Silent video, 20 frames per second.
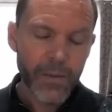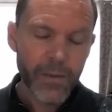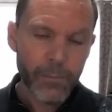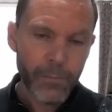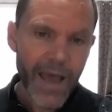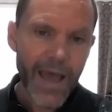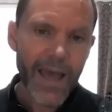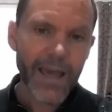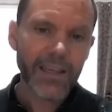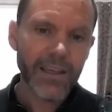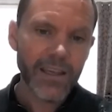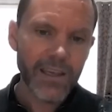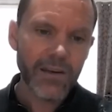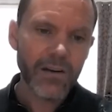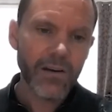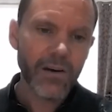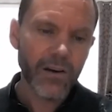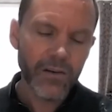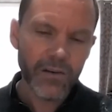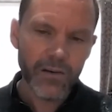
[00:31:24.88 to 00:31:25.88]
back in
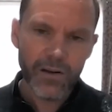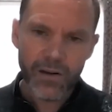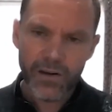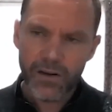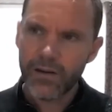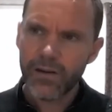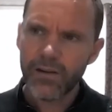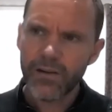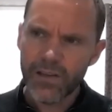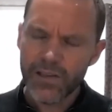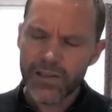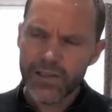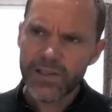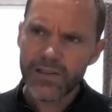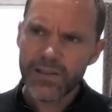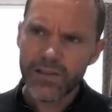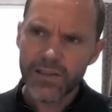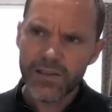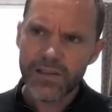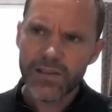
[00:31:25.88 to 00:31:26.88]

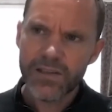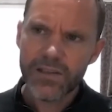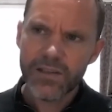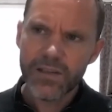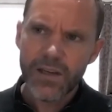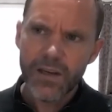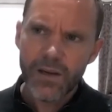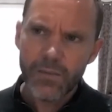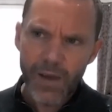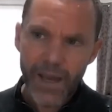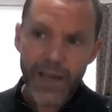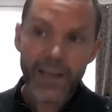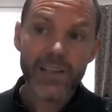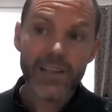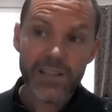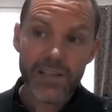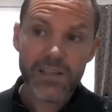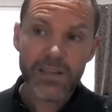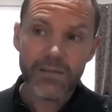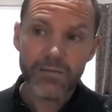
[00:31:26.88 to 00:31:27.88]
this. Back
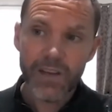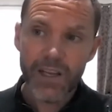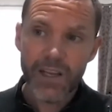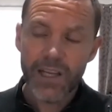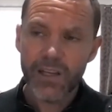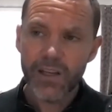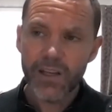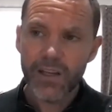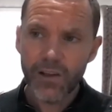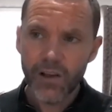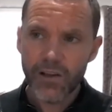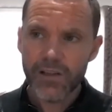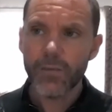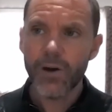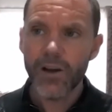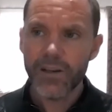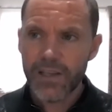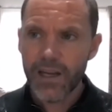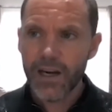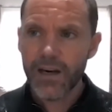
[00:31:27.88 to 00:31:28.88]
as a civilian, lost
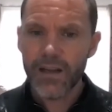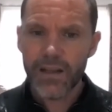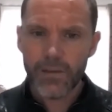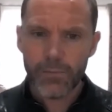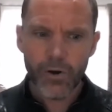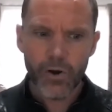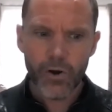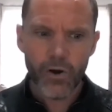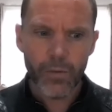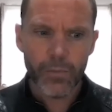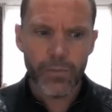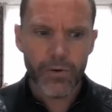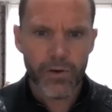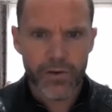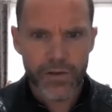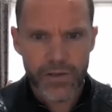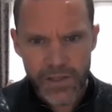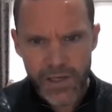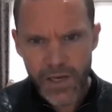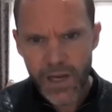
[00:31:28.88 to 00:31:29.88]
my identity,
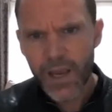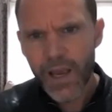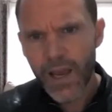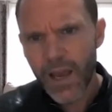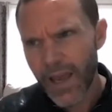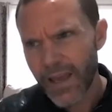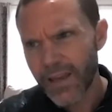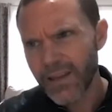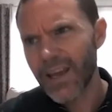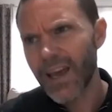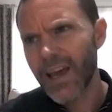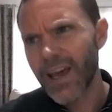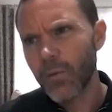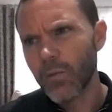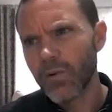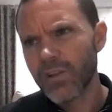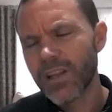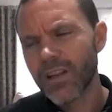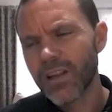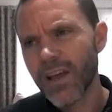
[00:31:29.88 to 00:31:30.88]
purpose. And it
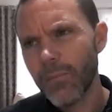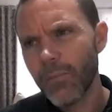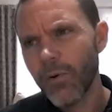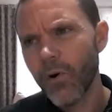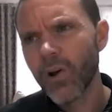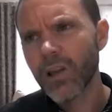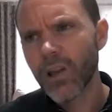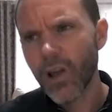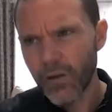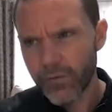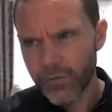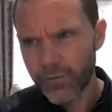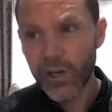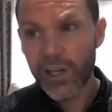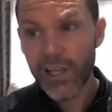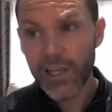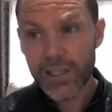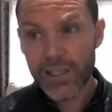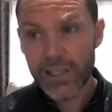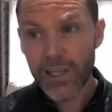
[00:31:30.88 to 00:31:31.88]
was at that point, life
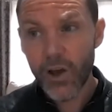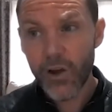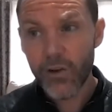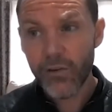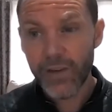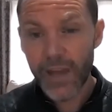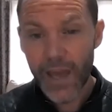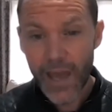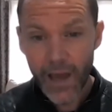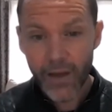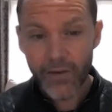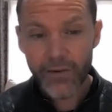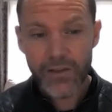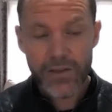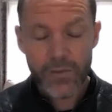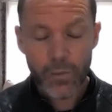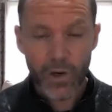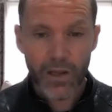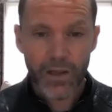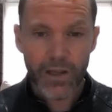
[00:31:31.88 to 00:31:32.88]
really slowed down
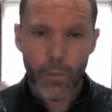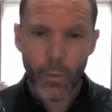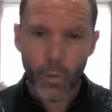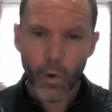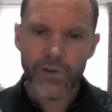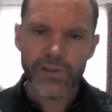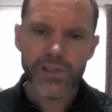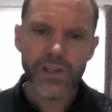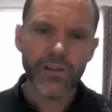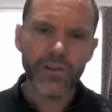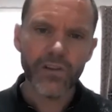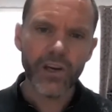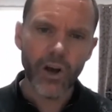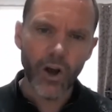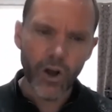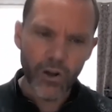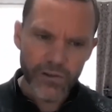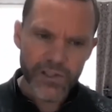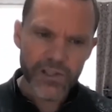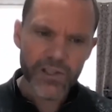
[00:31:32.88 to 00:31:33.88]
as well. There wasn't the
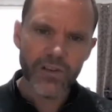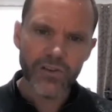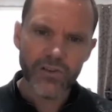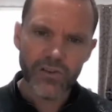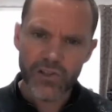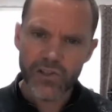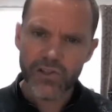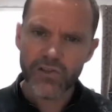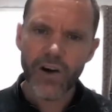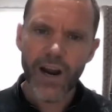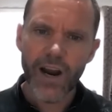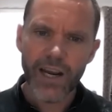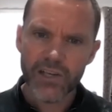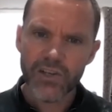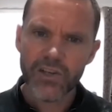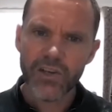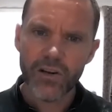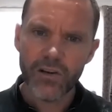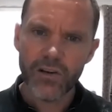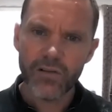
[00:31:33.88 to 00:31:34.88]
constant
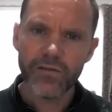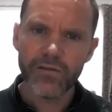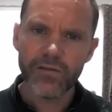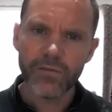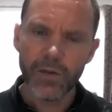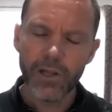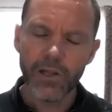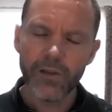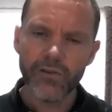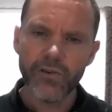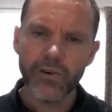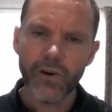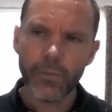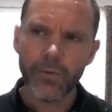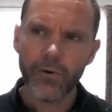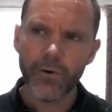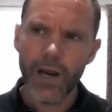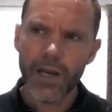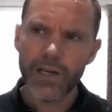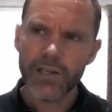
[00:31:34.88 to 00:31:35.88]
distraction of military
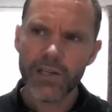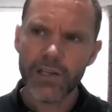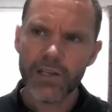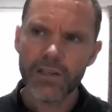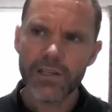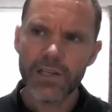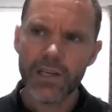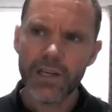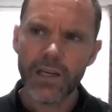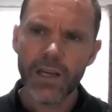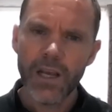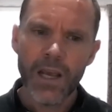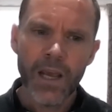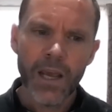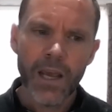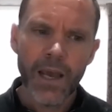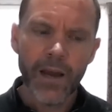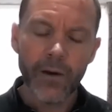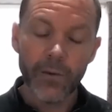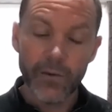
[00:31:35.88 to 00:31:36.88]
operations. And
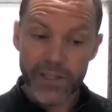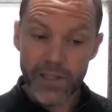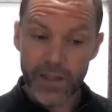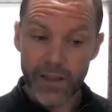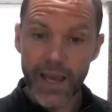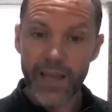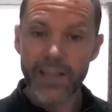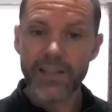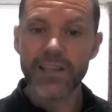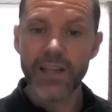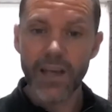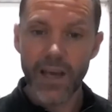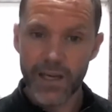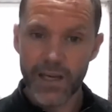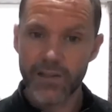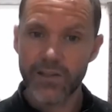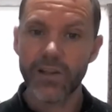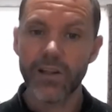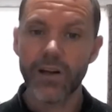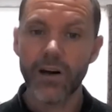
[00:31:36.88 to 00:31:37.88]
it was at that
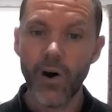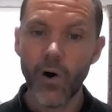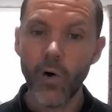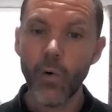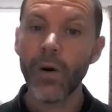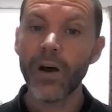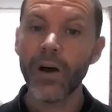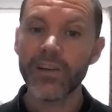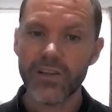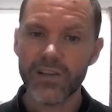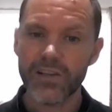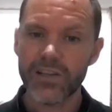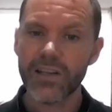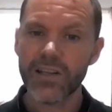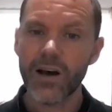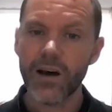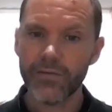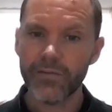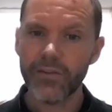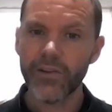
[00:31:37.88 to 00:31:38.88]
stage that a whole bunch of
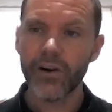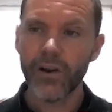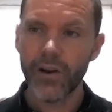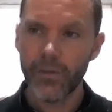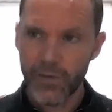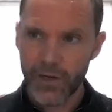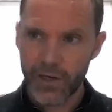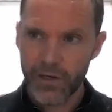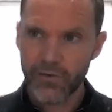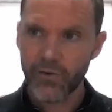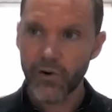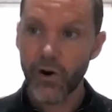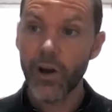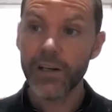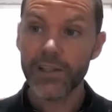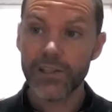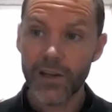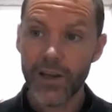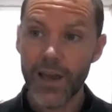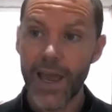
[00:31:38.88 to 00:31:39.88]
stuff that I'd been
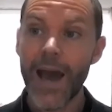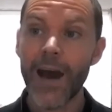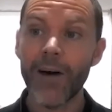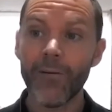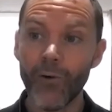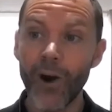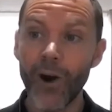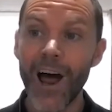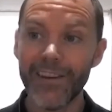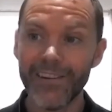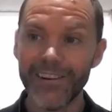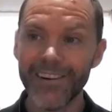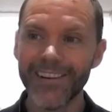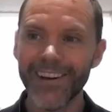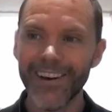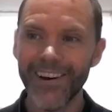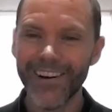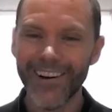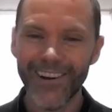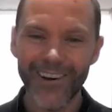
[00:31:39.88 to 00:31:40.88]
trying to outrun
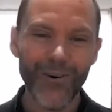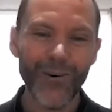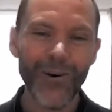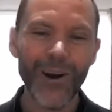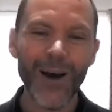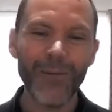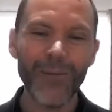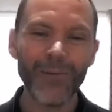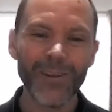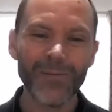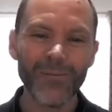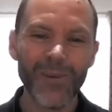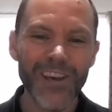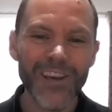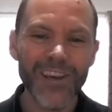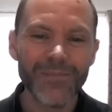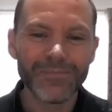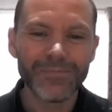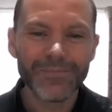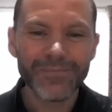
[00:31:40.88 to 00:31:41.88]
kind of caught up with
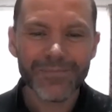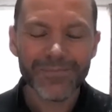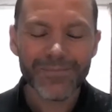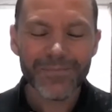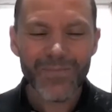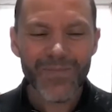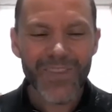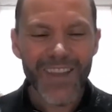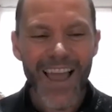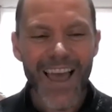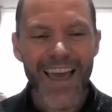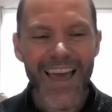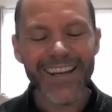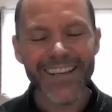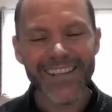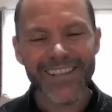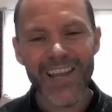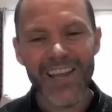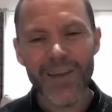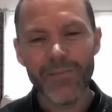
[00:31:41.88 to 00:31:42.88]
me. And
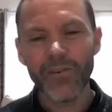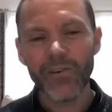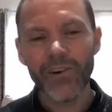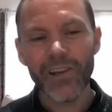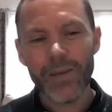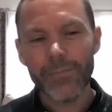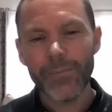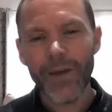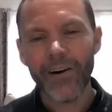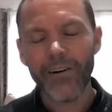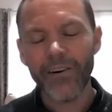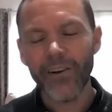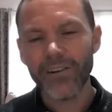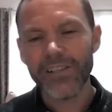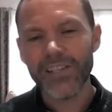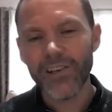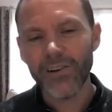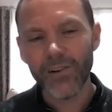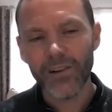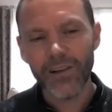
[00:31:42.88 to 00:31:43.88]
it seemed really
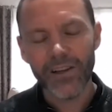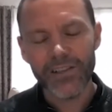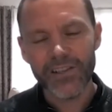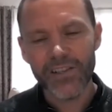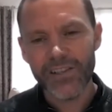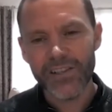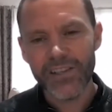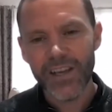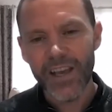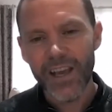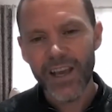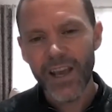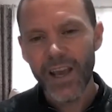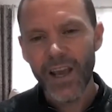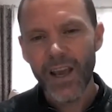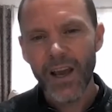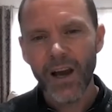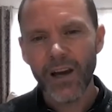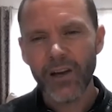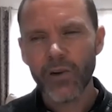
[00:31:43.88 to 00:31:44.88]
paradoxical. I
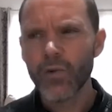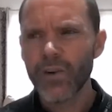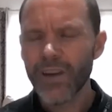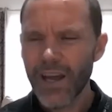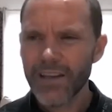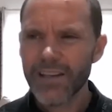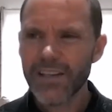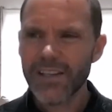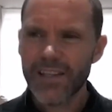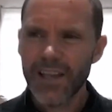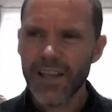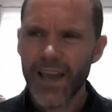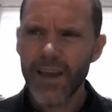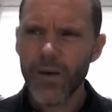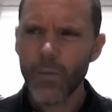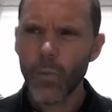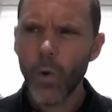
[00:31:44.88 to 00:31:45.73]
couldn't understand